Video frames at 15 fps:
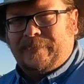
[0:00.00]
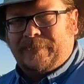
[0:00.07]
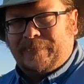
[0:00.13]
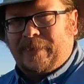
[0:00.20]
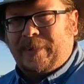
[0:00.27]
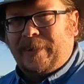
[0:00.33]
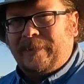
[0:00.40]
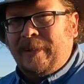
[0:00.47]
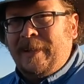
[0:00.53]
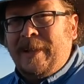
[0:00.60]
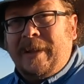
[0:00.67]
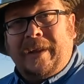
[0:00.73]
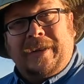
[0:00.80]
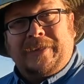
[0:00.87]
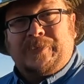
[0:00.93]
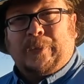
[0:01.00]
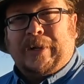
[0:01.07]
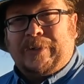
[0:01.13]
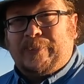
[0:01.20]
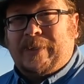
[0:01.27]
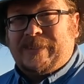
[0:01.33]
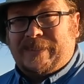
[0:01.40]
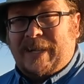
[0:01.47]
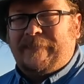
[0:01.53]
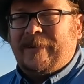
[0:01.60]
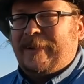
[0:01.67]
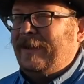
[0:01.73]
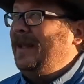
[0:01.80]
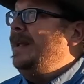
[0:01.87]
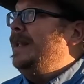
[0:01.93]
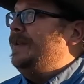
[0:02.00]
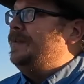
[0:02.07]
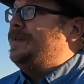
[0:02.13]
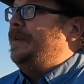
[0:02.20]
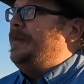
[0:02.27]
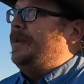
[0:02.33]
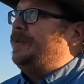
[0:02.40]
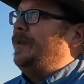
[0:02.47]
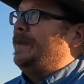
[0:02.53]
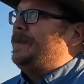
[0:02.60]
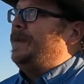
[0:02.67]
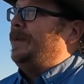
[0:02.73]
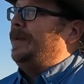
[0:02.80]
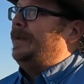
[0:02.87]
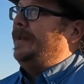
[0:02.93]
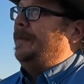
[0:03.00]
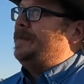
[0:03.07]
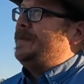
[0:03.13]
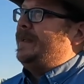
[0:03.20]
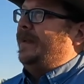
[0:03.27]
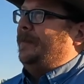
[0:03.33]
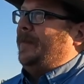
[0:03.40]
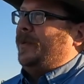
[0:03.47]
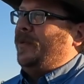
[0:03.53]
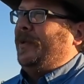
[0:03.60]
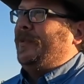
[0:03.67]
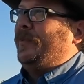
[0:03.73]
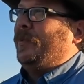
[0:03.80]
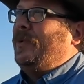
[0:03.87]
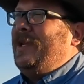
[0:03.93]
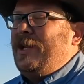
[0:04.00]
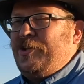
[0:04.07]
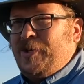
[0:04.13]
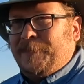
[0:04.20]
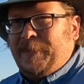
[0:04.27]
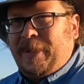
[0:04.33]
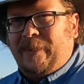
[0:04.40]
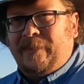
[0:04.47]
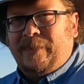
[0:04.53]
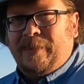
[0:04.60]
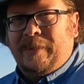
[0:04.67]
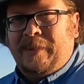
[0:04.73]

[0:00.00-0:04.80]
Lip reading: So it was very good. In 2027, there's going to be a total solar eclipse going through Egypt there,